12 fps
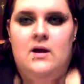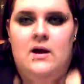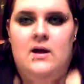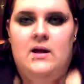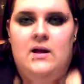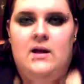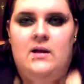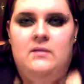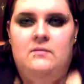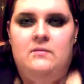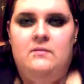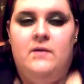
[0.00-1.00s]

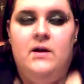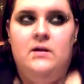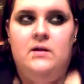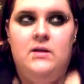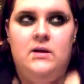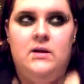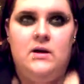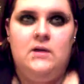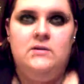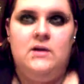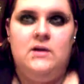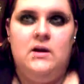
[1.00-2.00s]
I finally
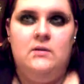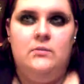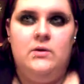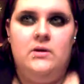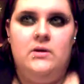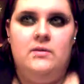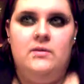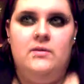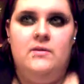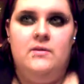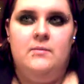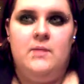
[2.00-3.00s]
got done
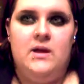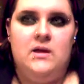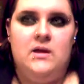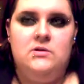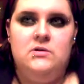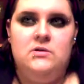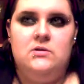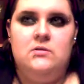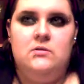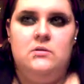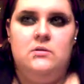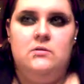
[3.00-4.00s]
with the mage
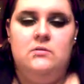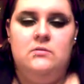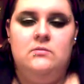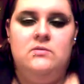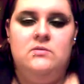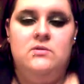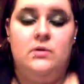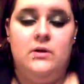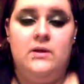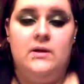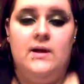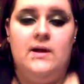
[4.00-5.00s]

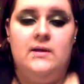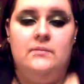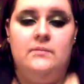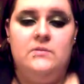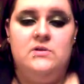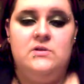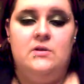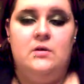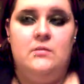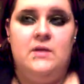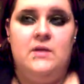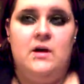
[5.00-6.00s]
storyline, so
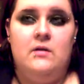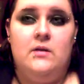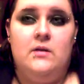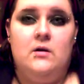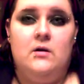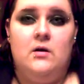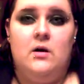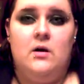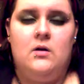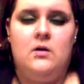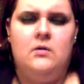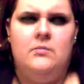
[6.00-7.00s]
I'm now the
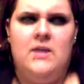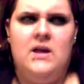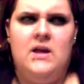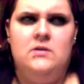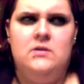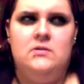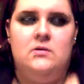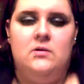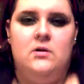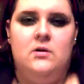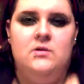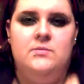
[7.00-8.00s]
Archmage
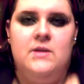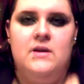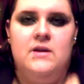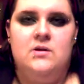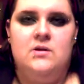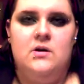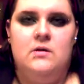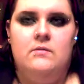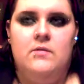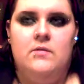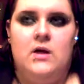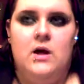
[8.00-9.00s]
or Archmage
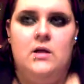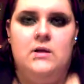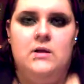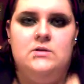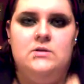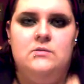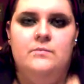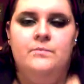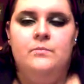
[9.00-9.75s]
of the college.